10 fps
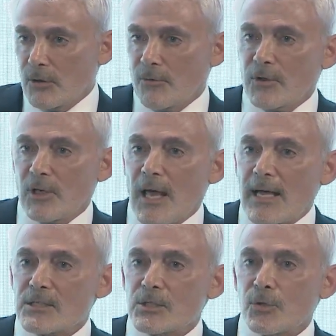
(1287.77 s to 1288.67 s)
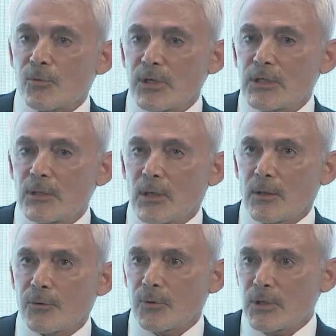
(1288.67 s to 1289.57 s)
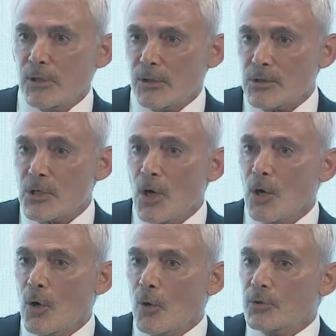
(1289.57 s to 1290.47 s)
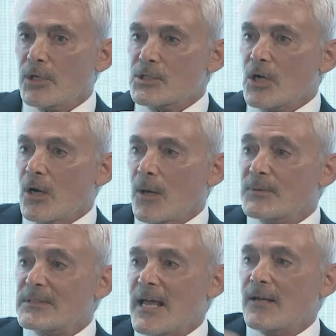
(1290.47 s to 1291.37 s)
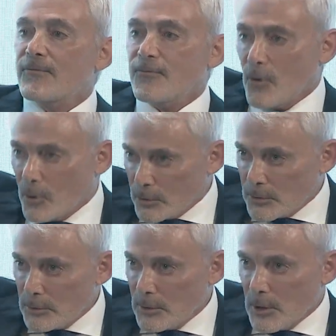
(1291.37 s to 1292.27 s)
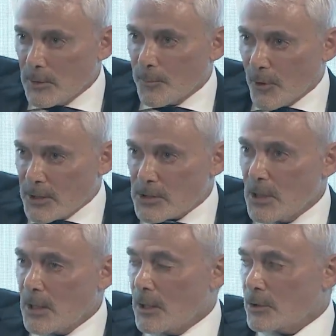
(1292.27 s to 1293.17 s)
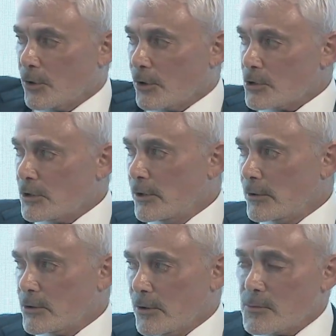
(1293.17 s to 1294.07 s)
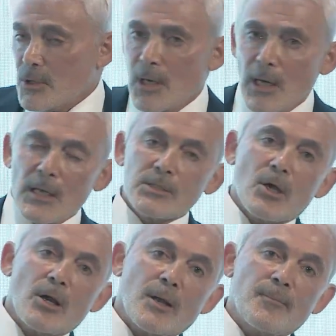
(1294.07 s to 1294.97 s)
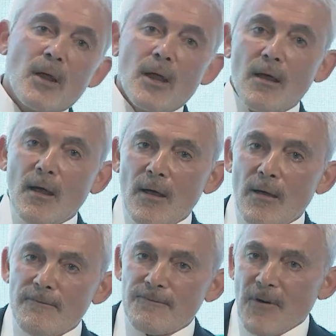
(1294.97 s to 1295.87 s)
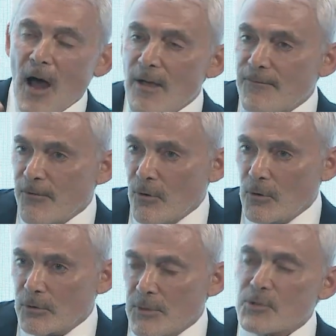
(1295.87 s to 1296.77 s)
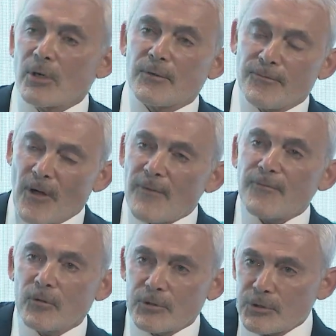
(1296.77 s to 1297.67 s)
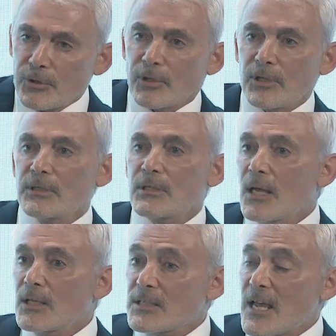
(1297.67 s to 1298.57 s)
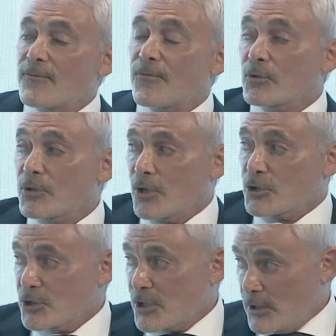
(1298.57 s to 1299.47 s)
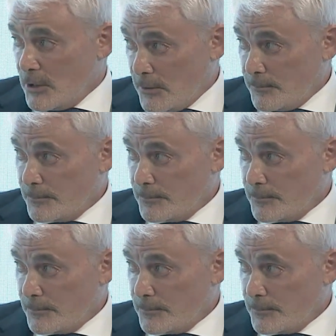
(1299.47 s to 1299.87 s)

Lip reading: Over the last 3 years, gold has gone up tenfold in price in Turkish lira terms. It's gone up fivefold in Turkey, tenfold in Argentina.